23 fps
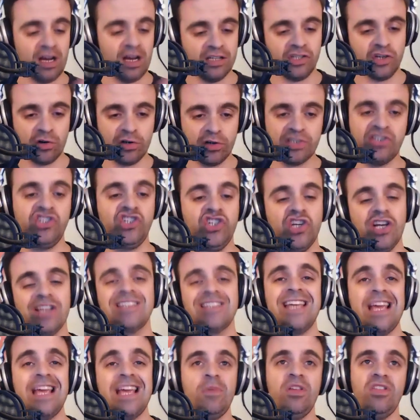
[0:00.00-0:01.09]
Duras just
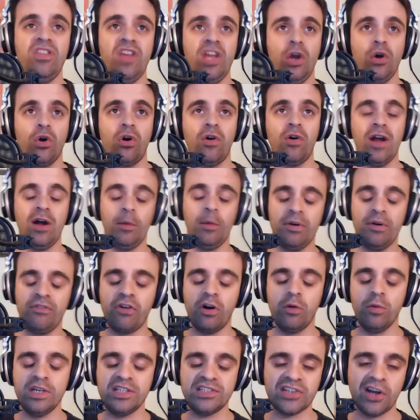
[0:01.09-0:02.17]
gave me the URL
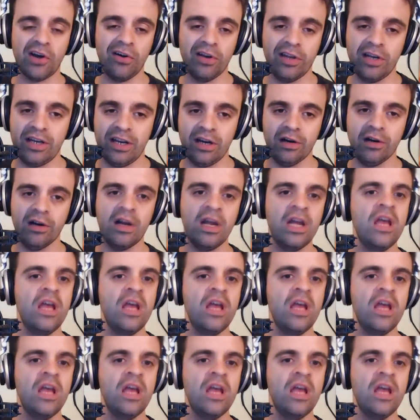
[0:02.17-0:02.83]
before we started here,